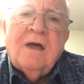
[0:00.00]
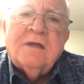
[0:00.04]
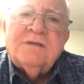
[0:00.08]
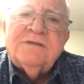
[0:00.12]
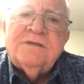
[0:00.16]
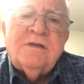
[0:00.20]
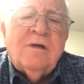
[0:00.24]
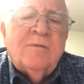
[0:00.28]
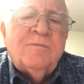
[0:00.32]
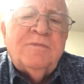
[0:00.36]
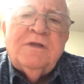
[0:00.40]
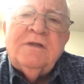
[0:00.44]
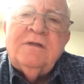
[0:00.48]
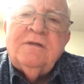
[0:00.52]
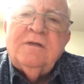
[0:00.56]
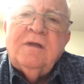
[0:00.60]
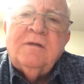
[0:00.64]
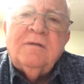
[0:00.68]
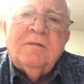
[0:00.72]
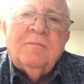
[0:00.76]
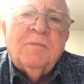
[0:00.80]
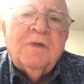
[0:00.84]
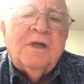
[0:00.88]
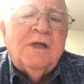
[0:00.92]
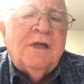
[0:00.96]
something
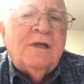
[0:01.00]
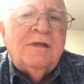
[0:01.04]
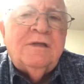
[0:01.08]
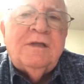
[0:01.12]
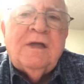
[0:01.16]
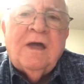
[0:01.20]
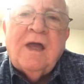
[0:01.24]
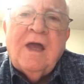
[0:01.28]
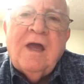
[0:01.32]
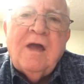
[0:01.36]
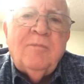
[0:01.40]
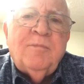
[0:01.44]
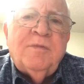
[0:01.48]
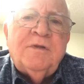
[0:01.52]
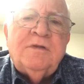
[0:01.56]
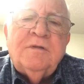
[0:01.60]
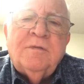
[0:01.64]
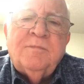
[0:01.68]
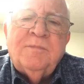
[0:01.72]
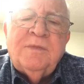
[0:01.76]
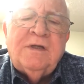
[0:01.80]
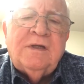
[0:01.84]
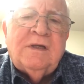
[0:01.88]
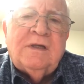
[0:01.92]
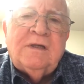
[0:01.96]
began to happen
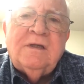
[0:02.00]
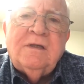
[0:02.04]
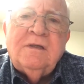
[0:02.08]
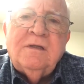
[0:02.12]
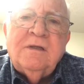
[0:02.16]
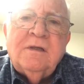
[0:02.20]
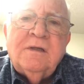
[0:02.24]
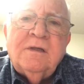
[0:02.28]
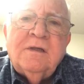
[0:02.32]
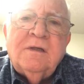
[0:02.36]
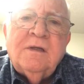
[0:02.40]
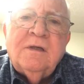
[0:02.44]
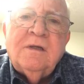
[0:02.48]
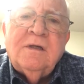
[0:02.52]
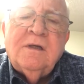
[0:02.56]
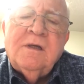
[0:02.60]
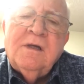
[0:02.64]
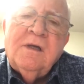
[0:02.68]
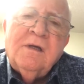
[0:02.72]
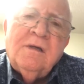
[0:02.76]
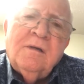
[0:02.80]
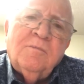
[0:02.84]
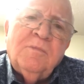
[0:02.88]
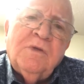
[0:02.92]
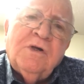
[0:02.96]
to me,
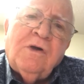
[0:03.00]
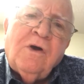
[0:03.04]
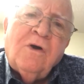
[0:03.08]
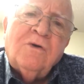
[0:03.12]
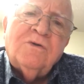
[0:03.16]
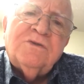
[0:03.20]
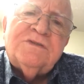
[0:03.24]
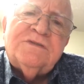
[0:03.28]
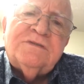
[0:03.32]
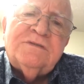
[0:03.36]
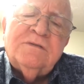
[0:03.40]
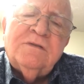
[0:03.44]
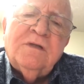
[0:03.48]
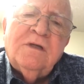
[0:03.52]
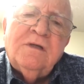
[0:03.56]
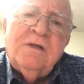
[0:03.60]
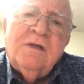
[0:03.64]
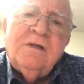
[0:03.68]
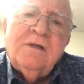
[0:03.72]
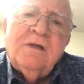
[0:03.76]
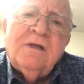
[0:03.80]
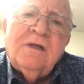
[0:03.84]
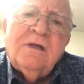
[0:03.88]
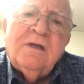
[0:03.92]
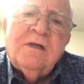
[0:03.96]
because
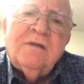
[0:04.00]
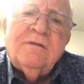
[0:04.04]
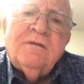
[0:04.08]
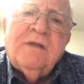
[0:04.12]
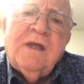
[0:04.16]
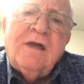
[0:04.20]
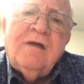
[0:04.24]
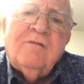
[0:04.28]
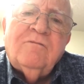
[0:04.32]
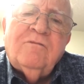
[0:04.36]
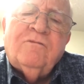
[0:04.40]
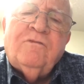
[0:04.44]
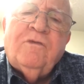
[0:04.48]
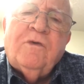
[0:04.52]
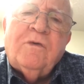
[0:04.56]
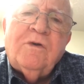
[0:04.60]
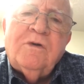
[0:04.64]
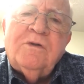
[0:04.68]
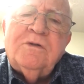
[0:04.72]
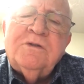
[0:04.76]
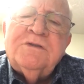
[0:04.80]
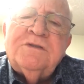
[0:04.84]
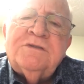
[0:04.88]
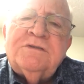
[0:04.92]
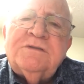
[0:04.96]
that
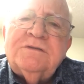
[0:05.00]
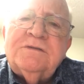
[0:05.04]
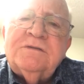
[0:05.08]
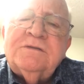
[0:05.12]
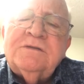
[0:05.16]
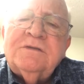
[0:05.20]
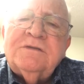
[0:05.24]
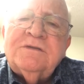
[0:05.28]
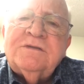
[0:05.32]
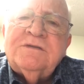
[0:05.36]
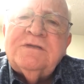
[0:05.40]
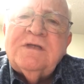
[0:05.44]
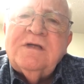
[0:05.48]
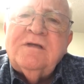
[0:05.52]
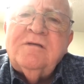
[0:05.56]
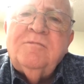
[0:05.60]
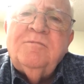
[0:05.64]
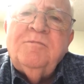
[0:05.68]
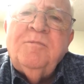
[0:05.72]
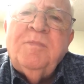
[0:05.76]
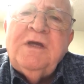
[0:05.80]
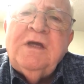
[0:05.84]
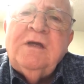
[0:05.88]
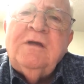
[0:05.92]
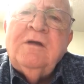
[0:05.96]
verse
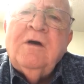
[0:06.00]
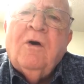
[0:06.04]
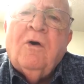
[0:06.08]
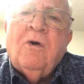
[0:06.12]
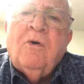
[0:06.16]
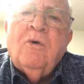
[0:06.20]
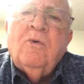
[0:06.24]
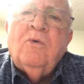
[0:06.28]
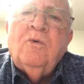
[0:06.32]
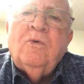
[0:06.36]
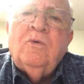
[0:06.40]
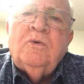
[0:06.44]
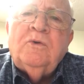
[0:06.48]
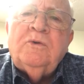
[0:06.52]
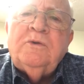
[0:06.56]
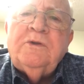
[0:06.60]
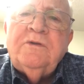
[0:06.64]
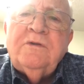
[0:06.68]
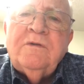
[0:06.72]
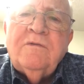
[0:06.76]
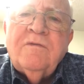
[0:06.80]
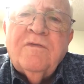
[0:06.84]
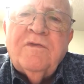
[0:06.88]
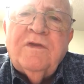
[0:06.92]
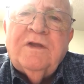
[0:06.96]
said,
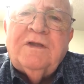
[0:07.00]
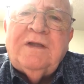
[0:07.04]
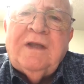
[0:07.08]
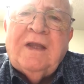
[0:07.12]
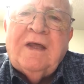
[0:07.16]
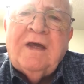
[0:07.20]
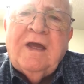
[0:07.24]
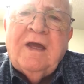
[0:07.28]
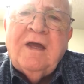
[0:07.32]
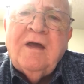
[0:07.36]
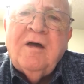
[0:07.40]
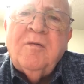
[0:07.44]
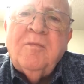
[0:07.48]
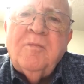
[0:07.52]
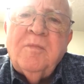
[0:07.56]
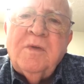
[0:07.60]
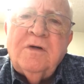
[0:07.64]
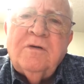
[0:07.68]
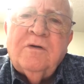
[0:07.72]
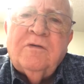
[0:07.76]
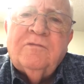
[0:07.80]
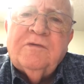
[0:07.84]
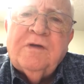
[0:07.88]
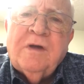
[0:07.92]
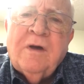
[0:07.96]
behold the Lamb
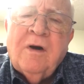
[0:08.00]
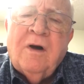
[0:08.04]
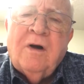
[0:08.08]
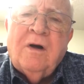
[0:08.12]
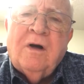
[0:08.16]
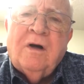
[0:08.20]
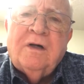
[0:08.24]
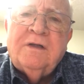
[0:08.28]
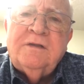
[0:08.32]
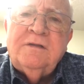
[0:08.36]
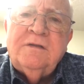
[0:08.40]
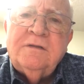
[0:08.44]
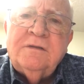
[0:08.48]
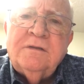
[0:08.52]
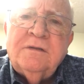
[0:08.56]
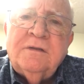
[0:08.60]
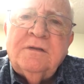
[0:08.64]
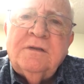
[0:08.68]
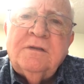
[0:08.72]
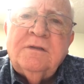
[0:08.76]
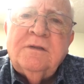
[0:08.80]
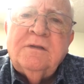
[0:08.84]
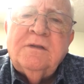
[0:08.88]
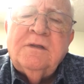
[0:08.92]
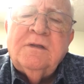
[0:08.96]
of God,
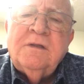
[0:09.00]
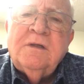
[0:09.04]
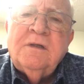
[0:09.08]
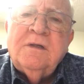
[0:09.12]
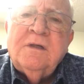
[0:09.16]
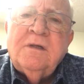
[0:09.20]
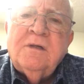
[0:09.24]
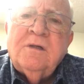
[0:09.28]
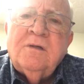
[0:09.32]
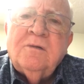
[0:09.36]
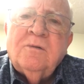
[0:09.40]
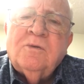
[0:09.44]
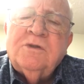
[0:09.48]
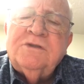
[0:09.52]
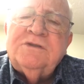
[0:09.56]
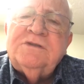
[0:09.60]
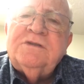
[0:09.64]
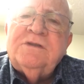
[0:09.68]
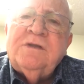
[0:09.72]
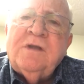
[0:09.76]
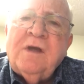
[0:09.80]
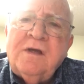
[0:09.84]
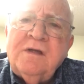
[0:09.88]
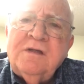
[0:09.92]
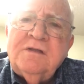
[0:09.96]

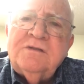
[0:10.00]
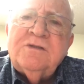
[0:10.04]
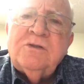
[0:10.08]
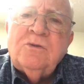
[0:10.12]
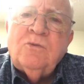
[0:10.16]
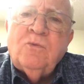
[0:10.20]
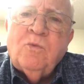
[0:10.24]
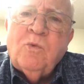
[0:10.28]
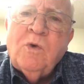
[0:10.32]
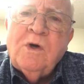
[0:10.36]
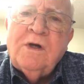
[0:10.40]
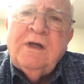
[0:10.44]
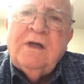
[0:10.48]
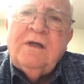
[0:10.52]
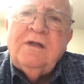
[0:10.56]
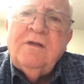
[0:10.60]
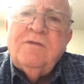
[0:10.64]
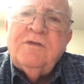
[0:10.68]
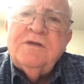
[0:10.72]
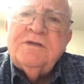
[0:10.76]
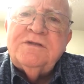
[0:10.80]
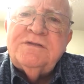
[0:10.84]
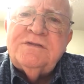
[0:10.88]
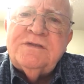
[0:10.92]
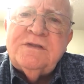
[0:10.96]
which takes away
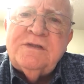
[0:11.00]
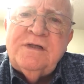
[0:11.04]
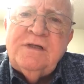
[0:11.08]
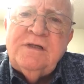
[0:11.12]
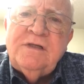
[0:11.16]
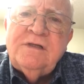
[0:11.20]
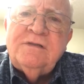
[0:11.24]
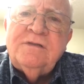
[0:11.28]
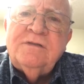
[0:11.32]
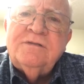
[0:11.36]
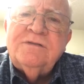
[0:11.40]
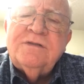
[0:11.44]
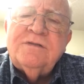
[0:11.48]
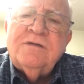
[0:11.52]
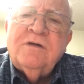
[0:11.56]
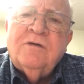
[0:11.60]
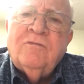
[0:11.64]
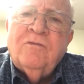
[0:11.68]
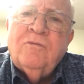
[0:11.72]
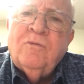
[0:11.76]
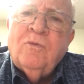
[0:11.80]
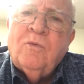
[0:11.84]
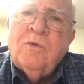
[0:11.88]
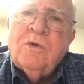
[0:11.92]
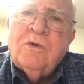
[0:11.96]
the sins
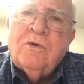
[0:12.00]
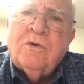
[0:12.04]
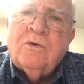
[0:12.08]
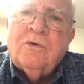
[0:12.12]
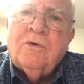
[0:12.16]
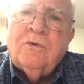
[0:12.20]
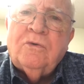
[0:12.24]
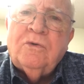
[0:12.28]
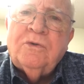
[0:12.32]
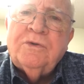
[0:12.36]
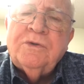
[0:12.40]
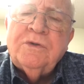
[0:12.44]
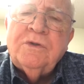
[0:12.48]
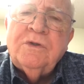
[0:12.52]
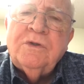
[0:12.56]
of the world.